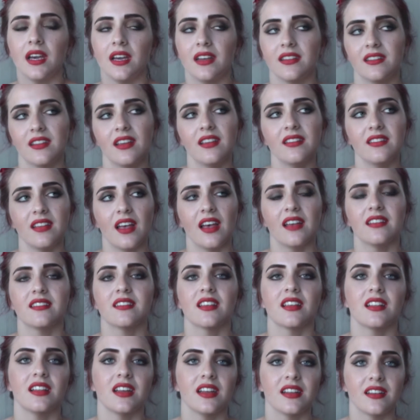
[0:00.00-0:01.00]
it does
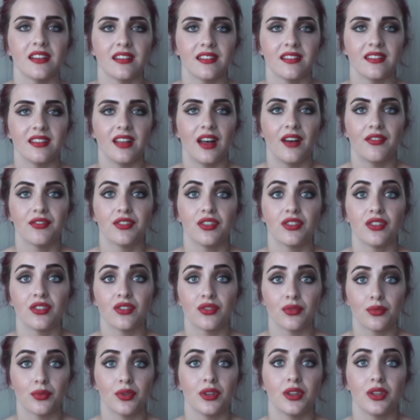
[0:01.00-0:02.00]
escalate itself to
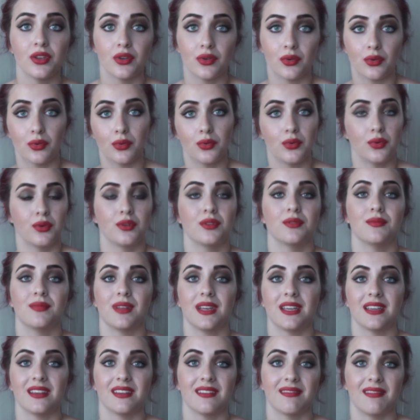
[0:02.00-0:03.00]
this really cool,
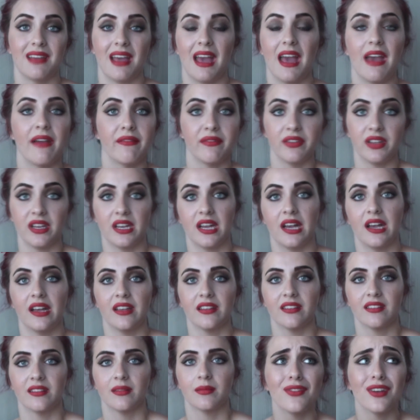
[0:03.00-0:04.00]
like,
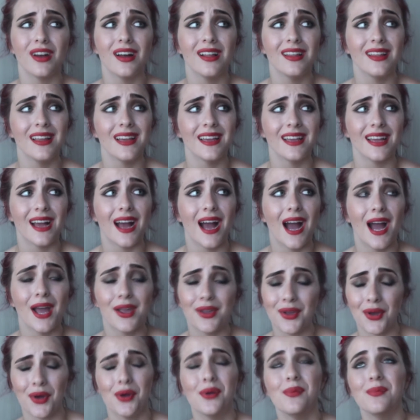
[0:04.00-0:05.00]
heaviness. Got like
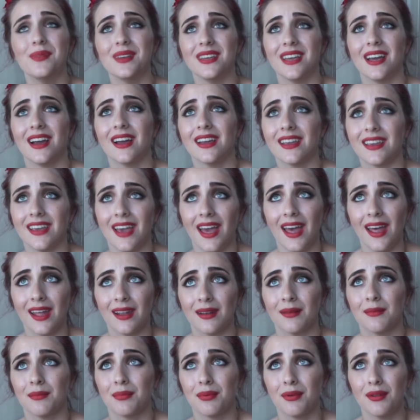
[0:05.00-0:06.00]
Iommi
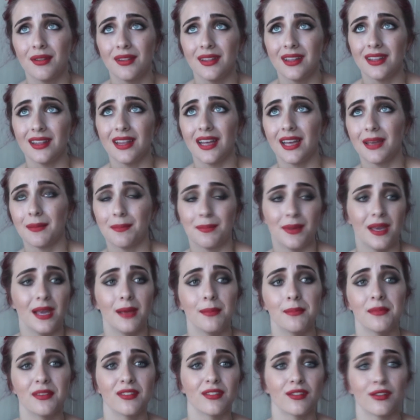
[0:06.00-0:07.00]
again, pulling like
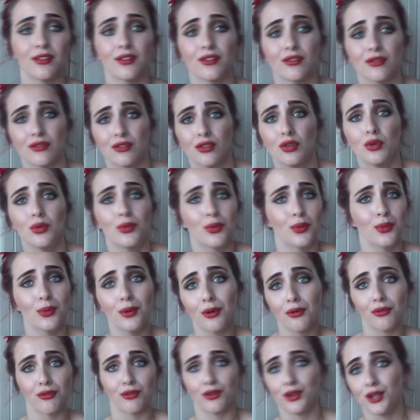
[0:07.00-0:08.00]
being Mr. Too
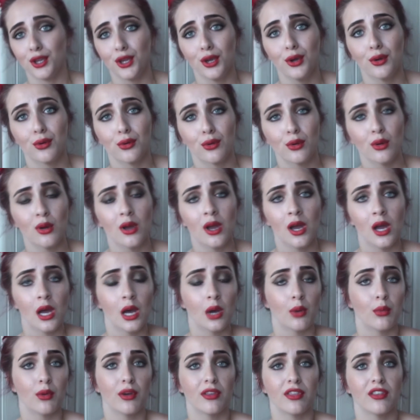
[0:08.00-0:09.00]
Cool For You
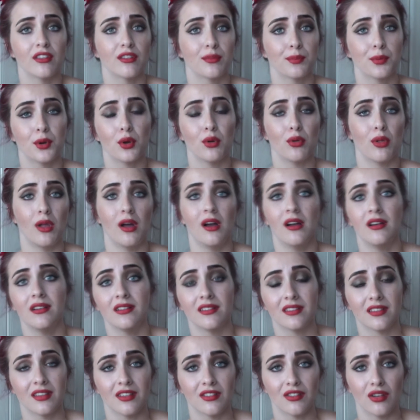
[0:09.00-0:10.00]
with his
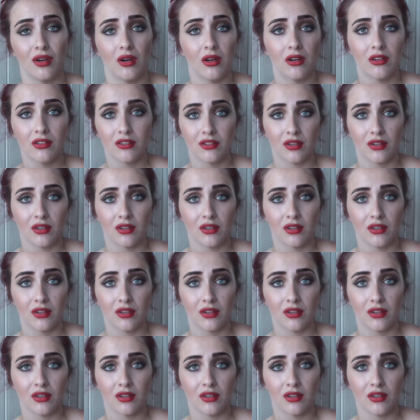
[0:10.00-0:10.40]
prolonged guitar